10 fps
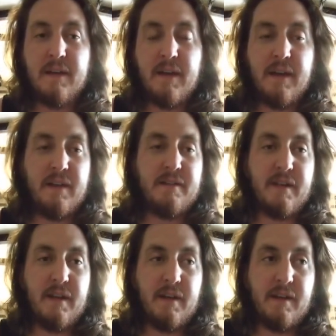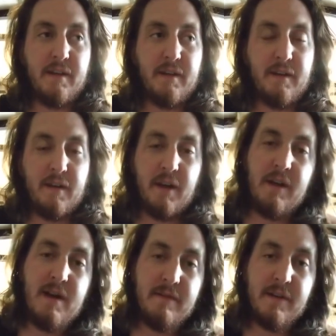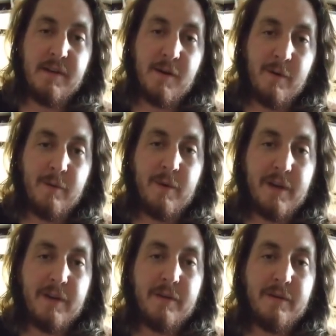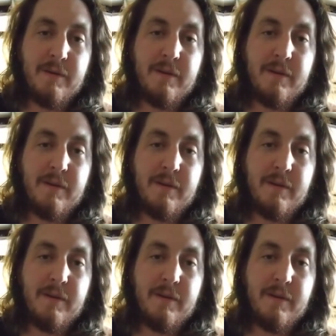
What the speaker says: and he said, "Hey David, you know what would be cool?